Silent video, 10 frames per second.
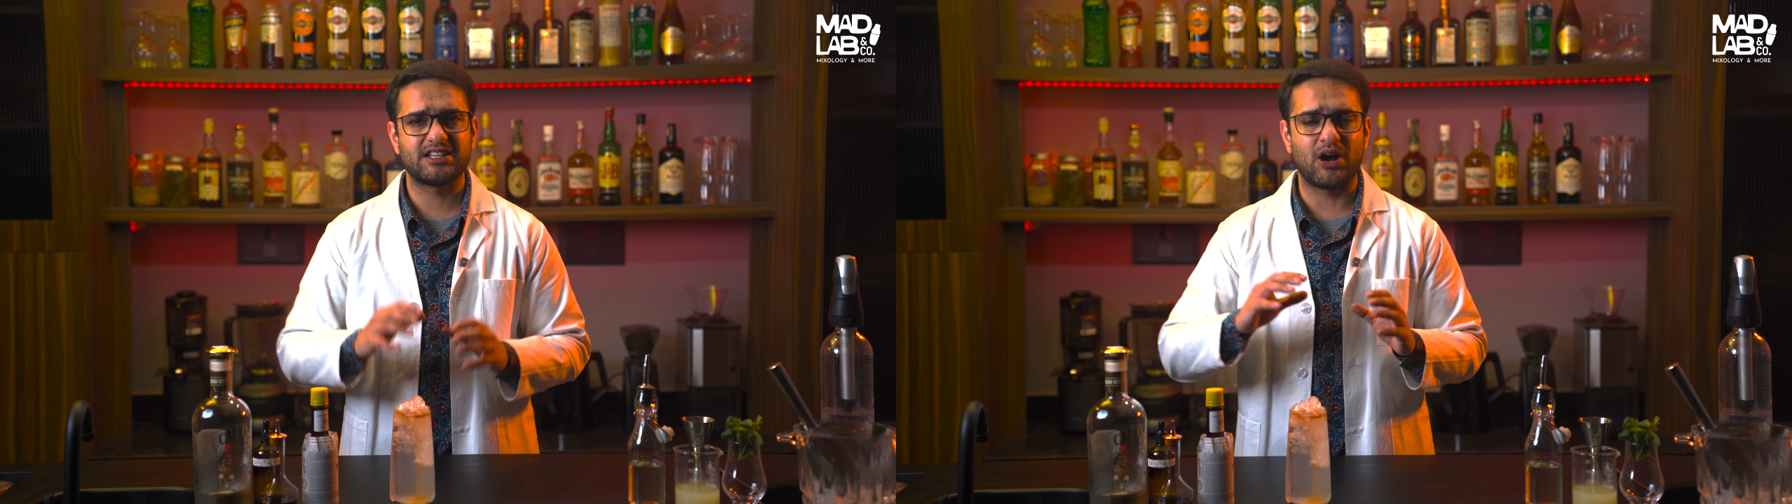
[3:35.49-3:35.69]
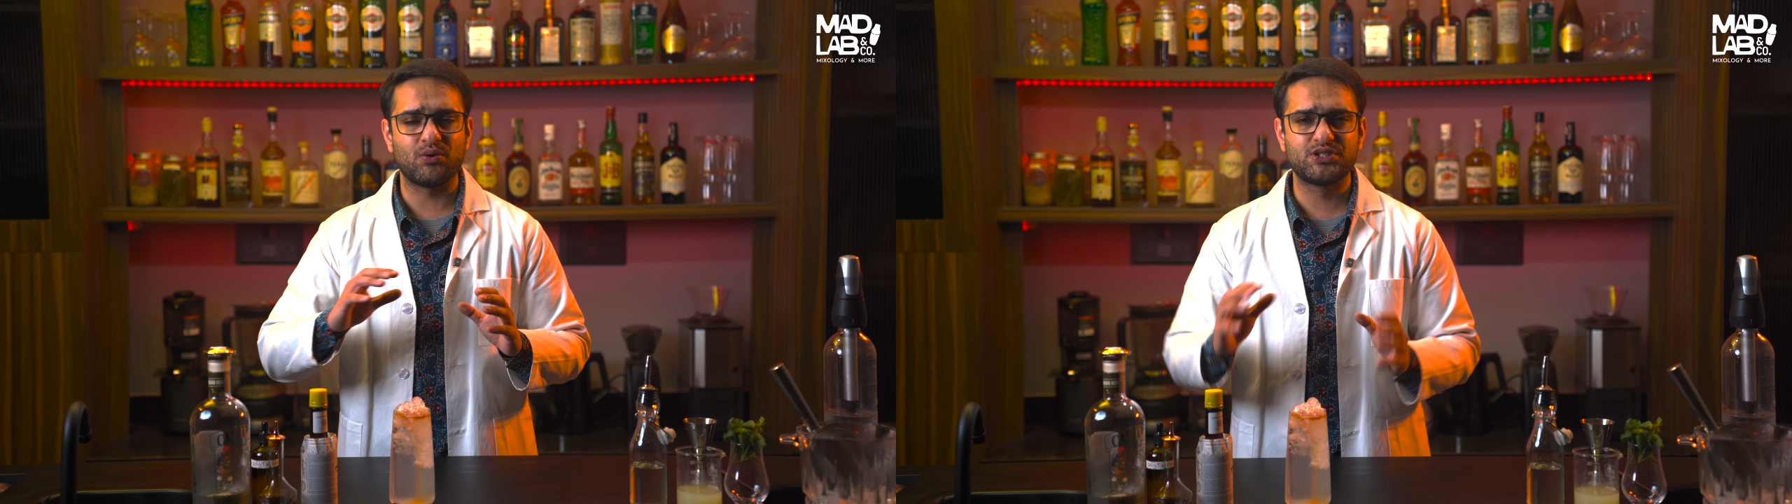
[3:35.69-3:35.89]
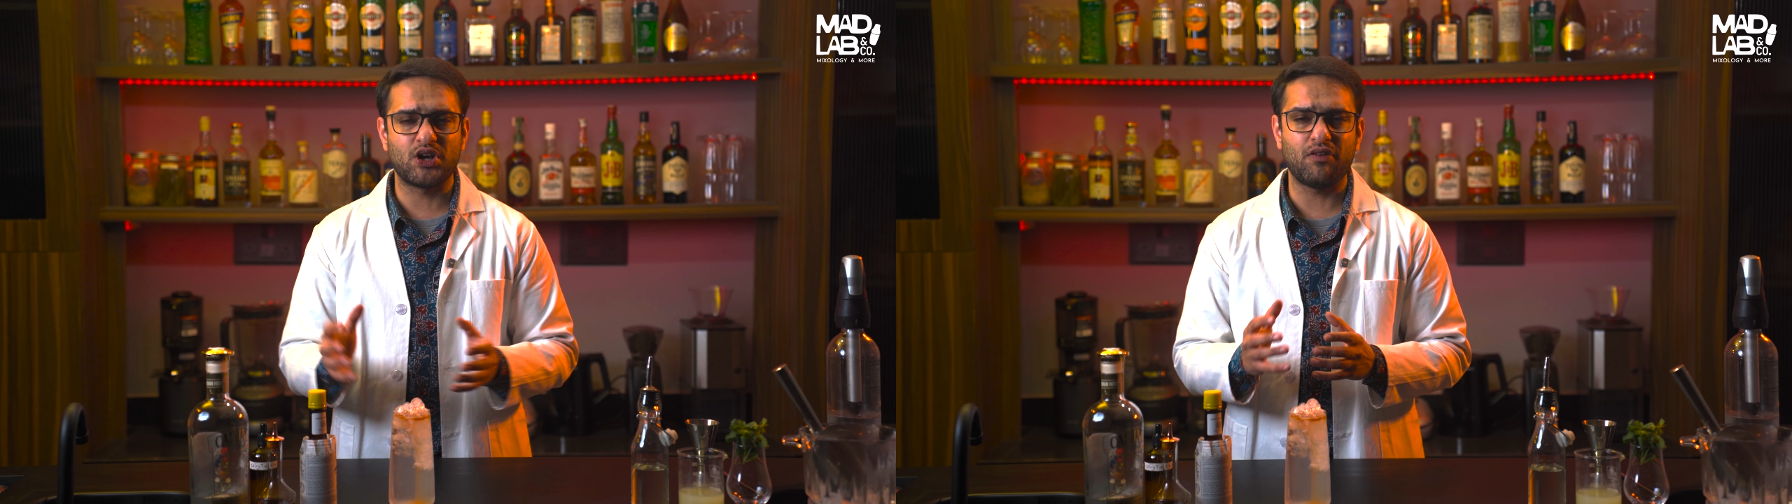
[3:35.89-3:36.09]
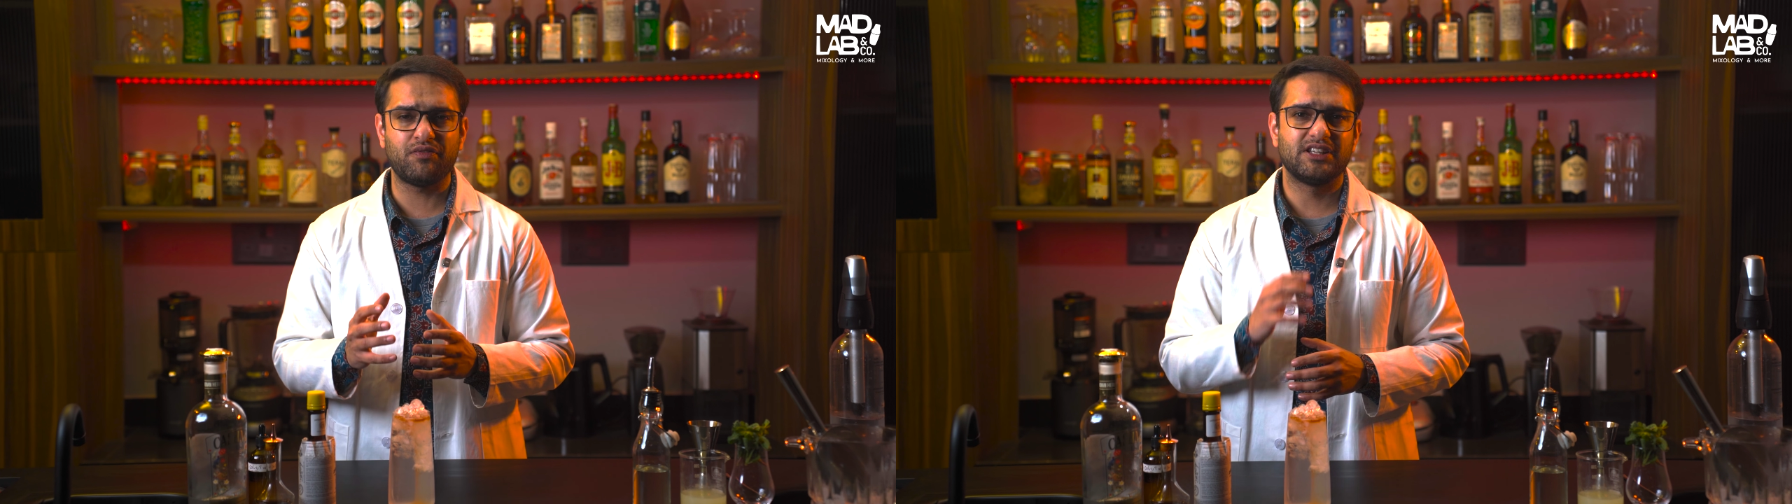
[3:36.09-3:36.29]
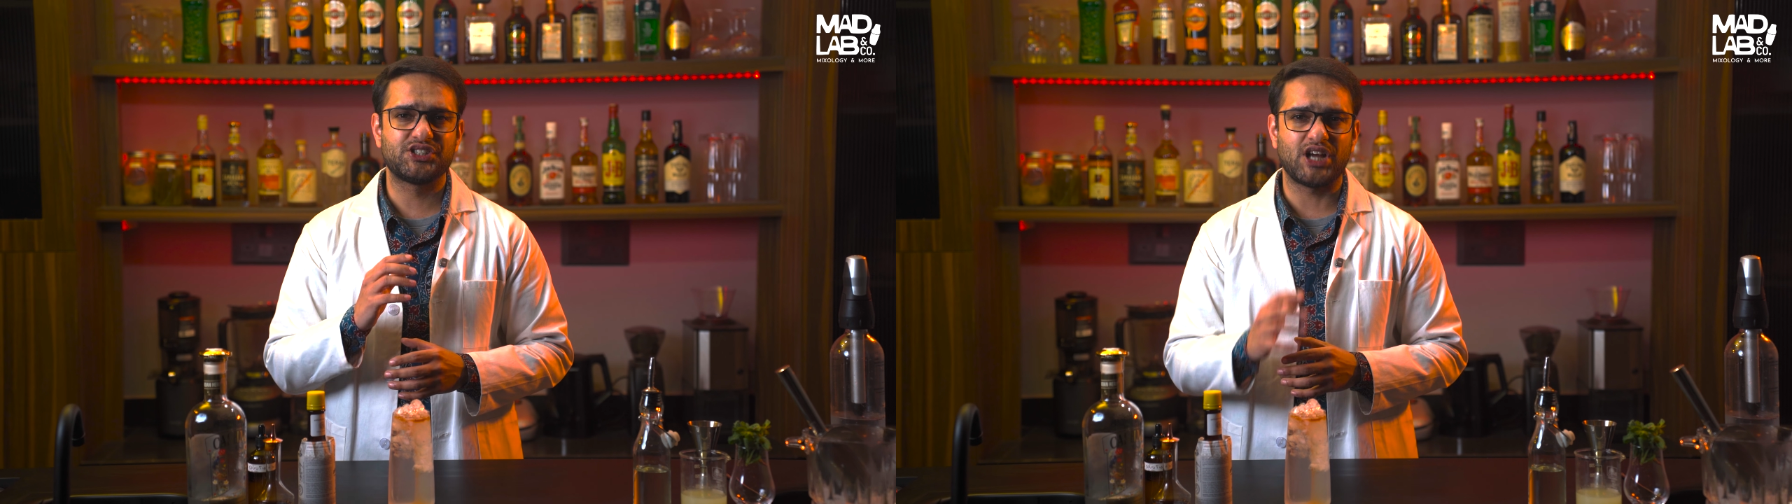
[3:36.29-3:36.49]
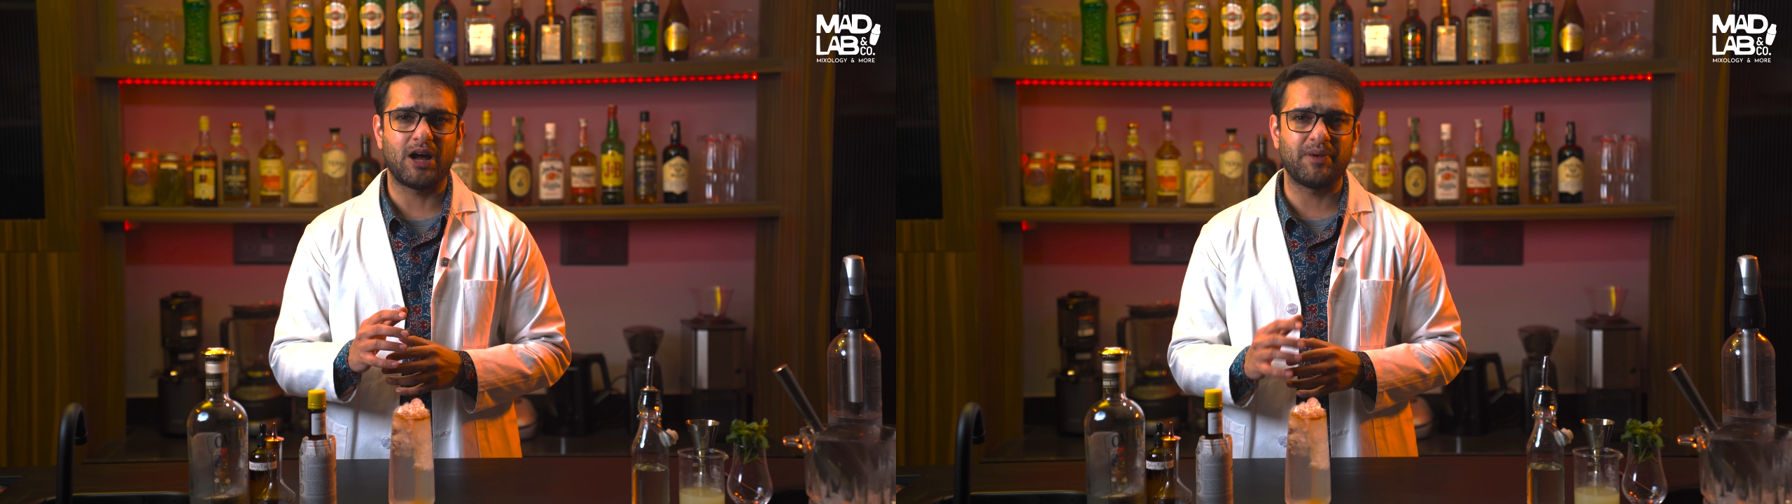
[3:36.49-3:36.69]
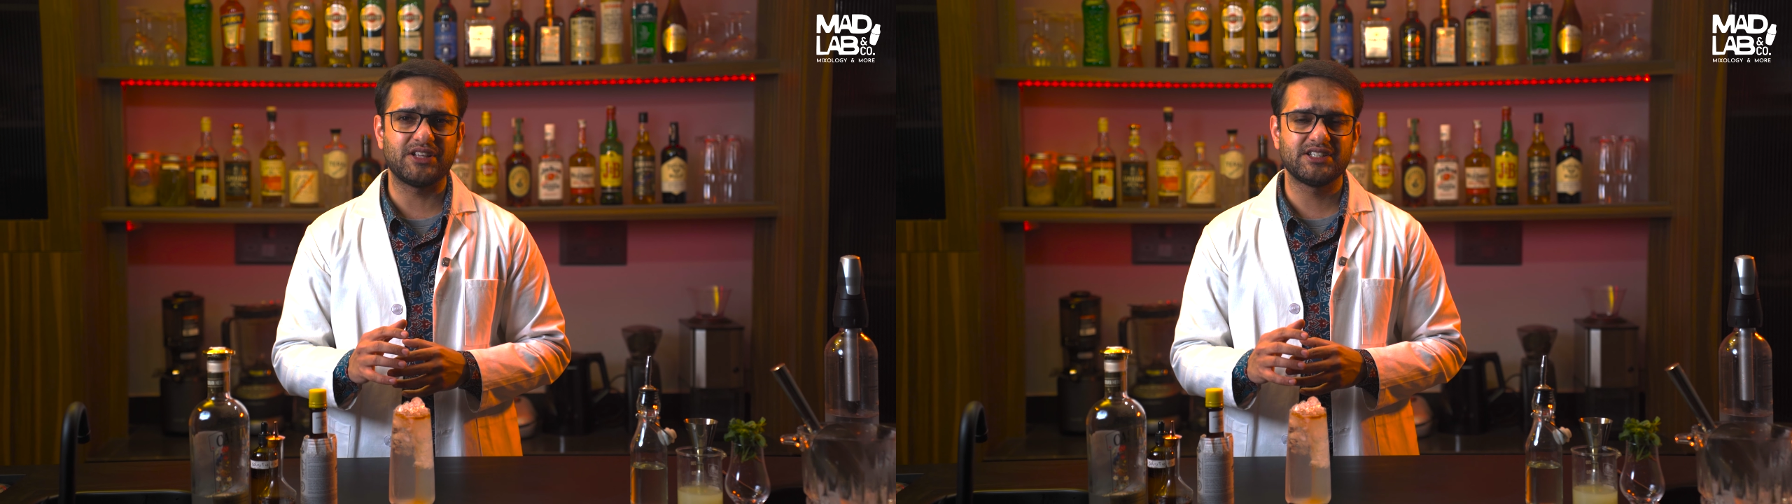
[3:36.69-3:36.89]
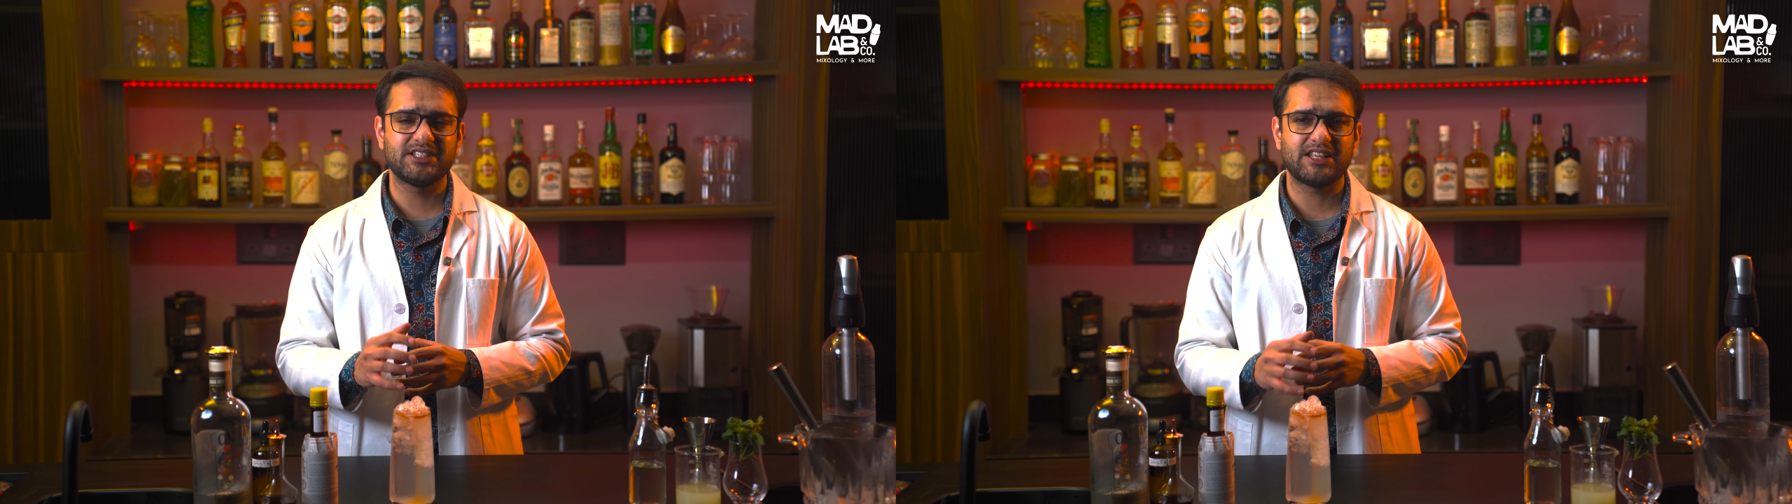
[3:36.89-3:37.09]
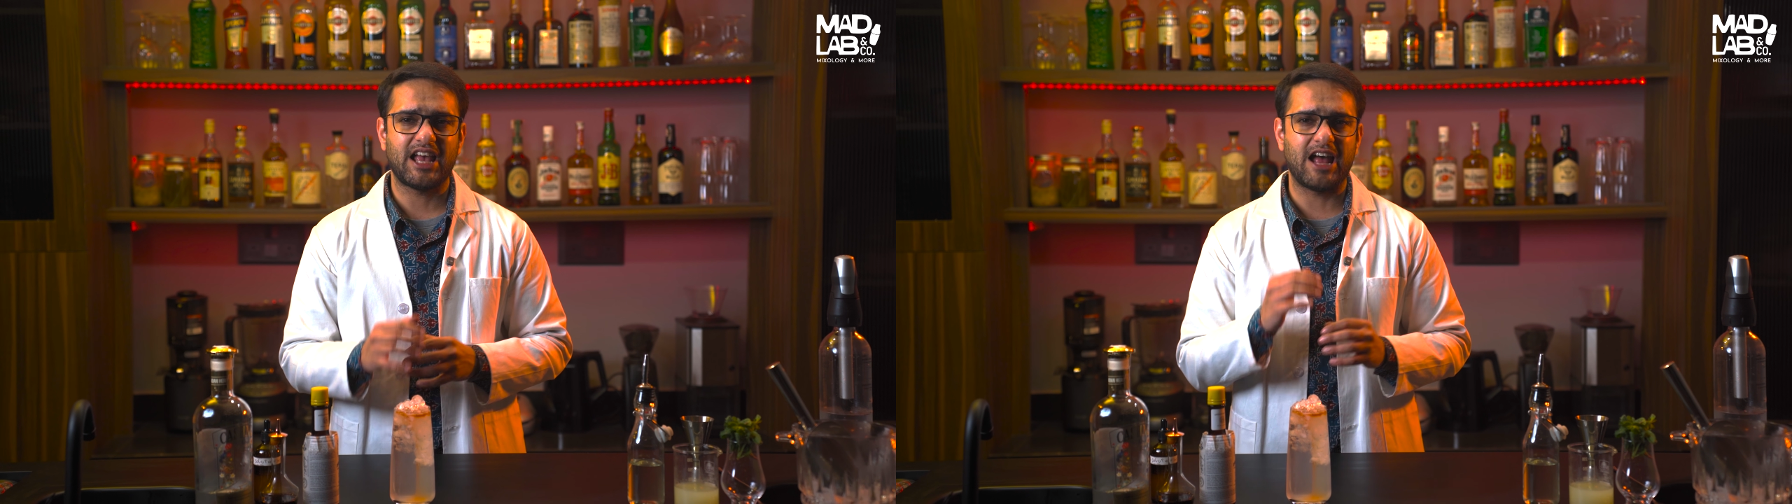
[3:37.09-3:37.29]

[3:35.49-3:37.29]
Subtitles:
rounds off the sharp edges